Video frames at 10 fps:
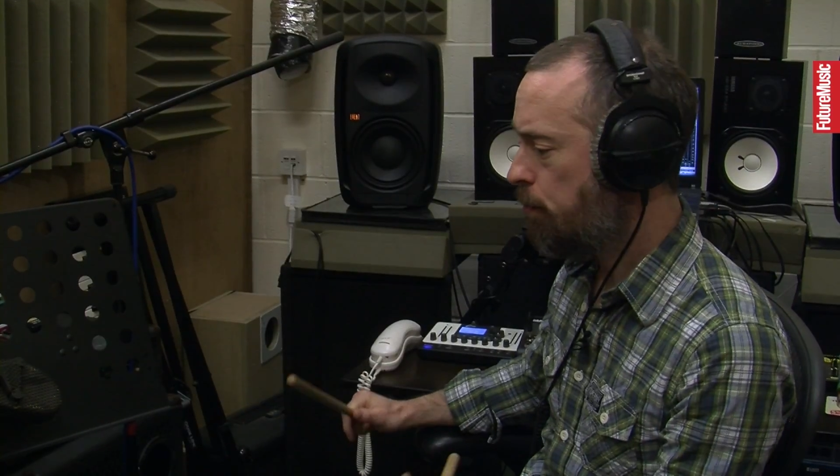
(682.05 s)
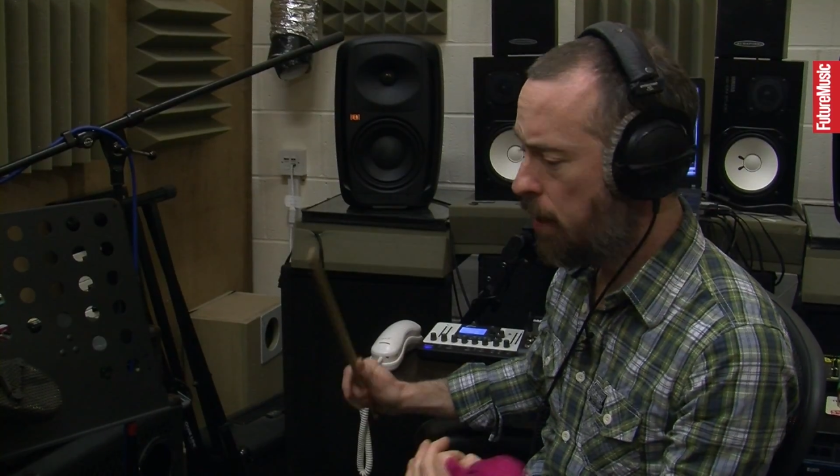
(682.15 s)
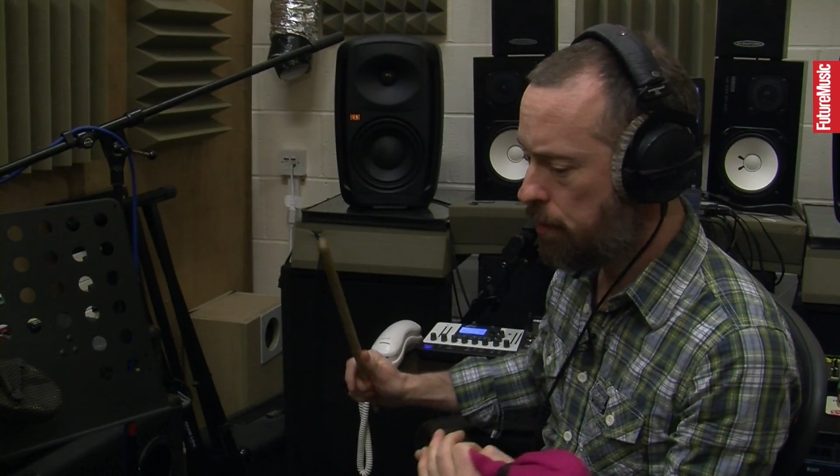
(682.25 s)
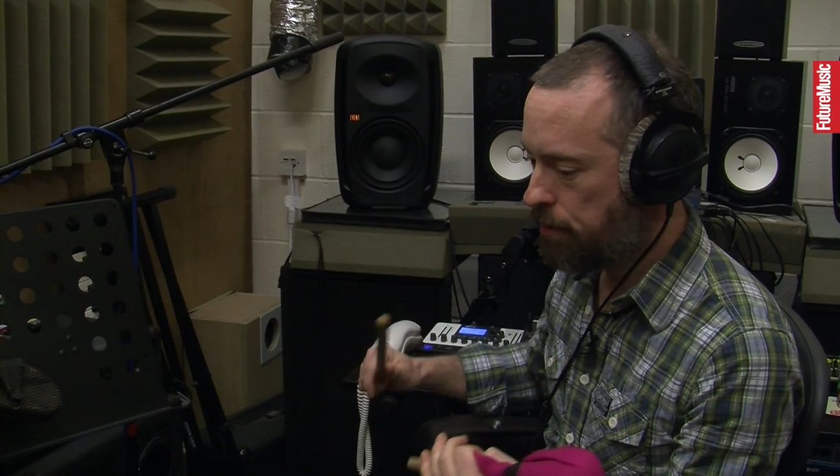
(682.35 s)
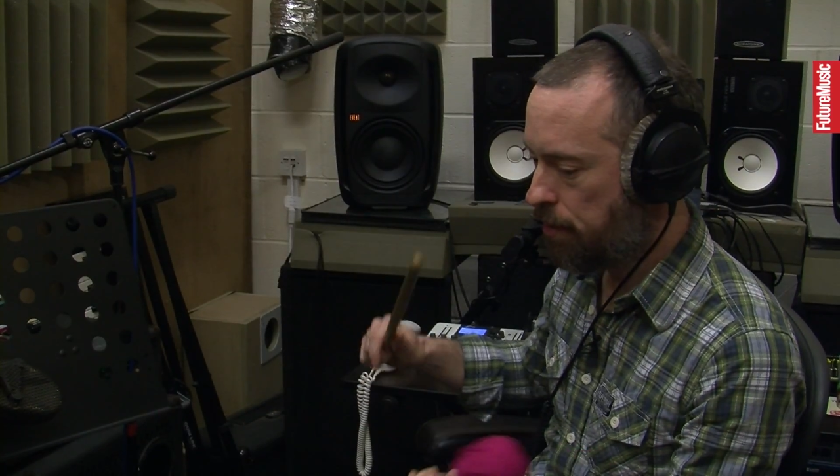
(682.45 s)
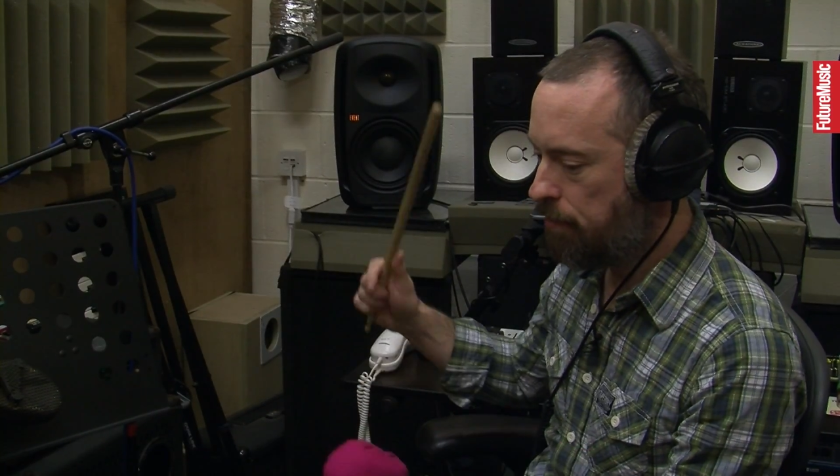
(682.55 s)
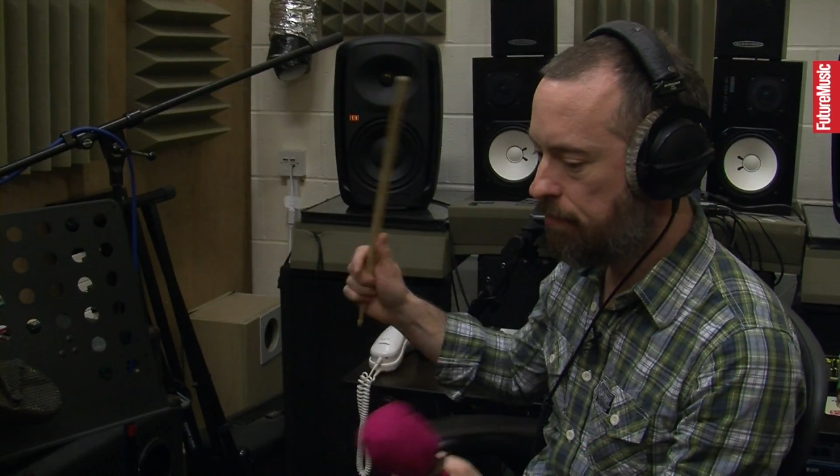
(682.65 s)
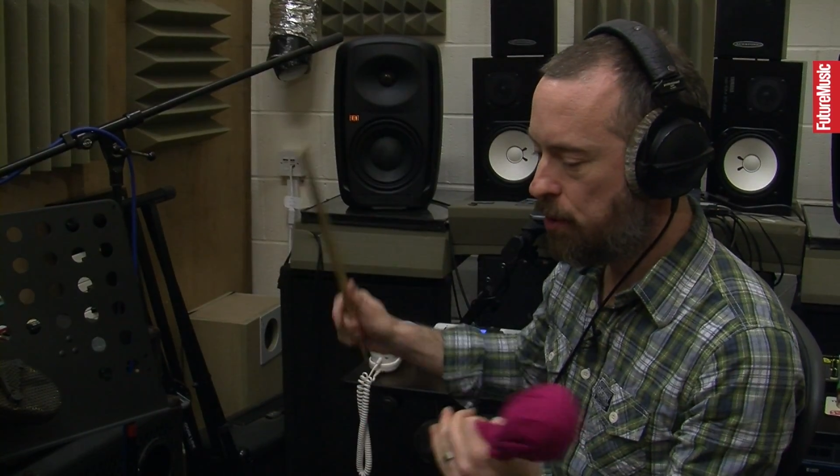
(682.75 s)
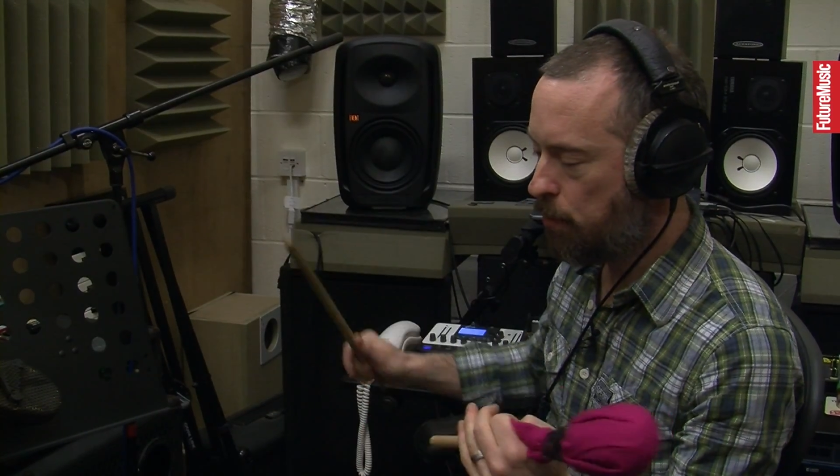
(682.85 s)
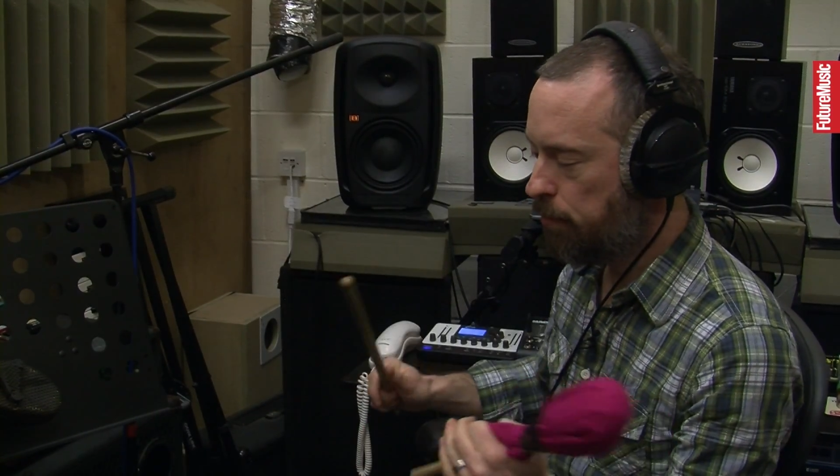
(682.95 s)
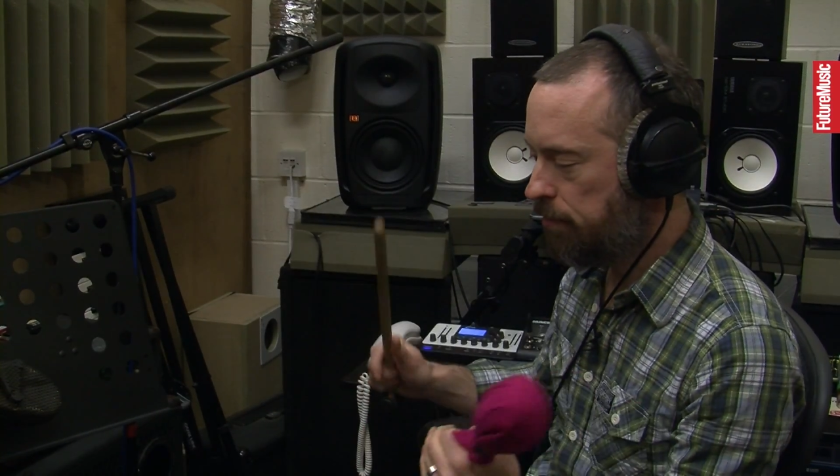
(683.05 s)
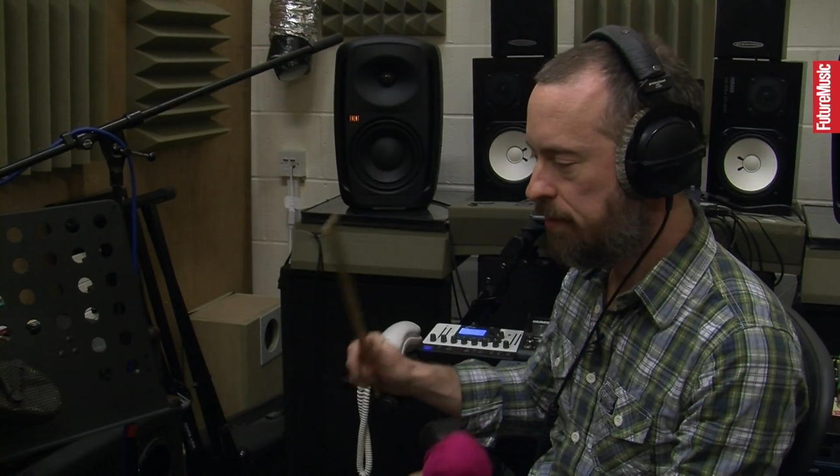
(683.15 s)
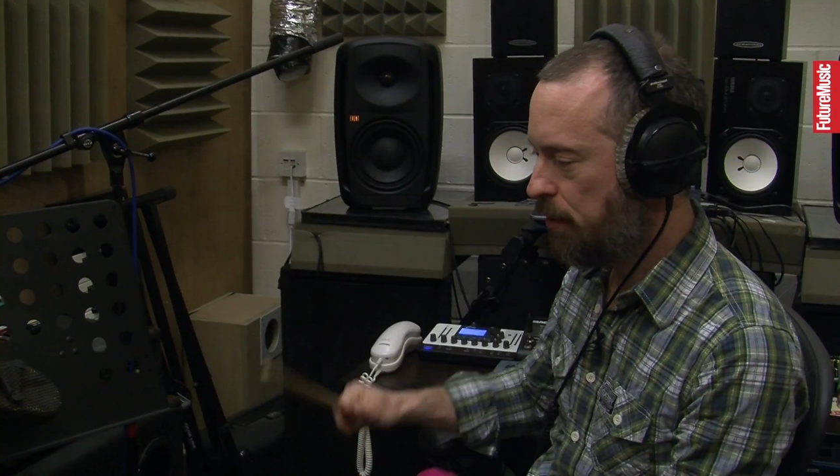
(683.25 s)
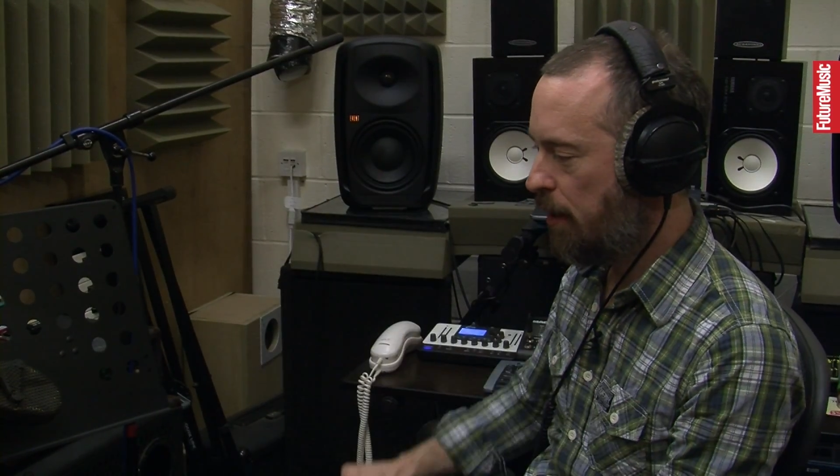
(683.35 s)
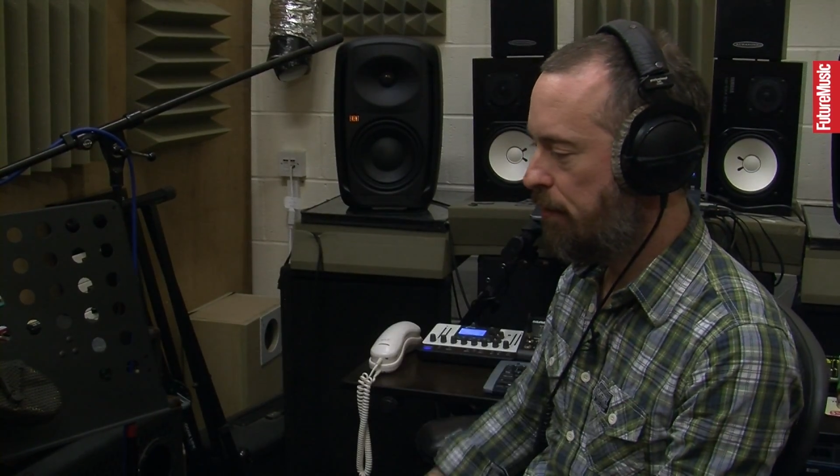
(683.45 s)
pitch them, do
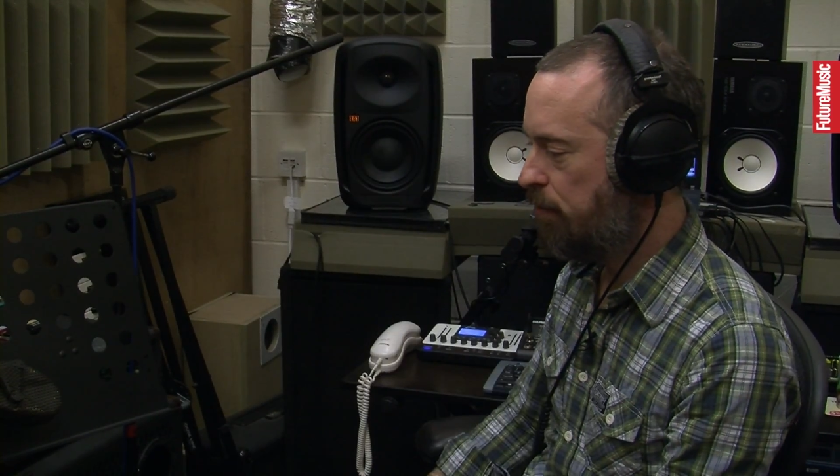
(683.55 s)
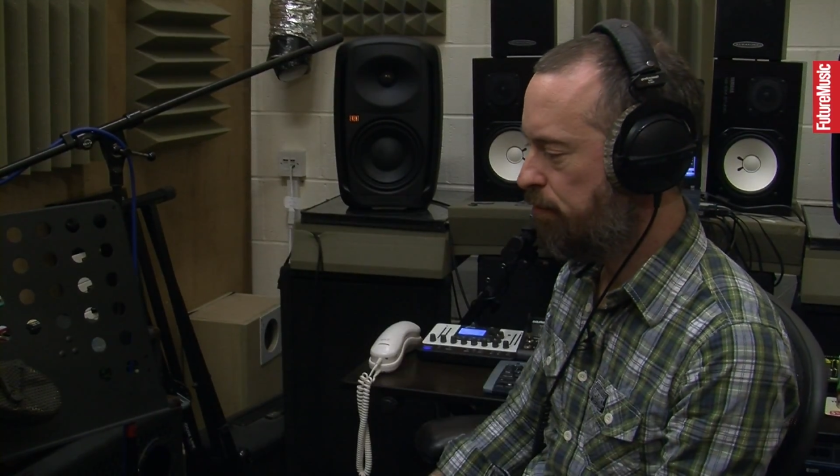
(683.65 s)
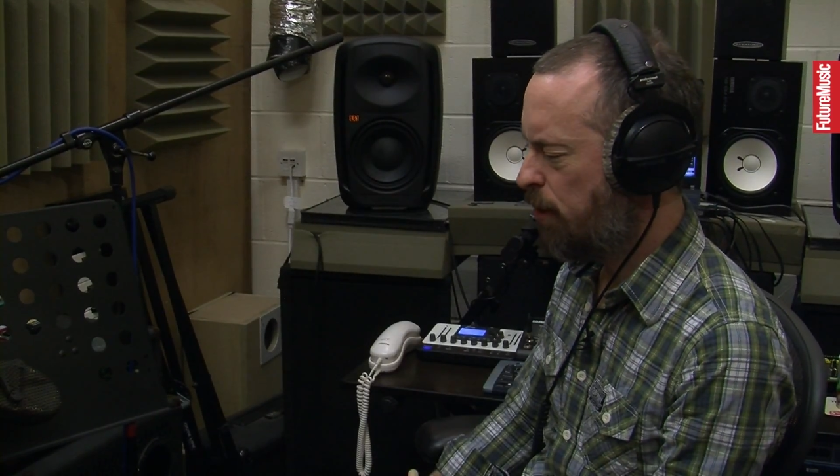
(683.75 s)
whatever,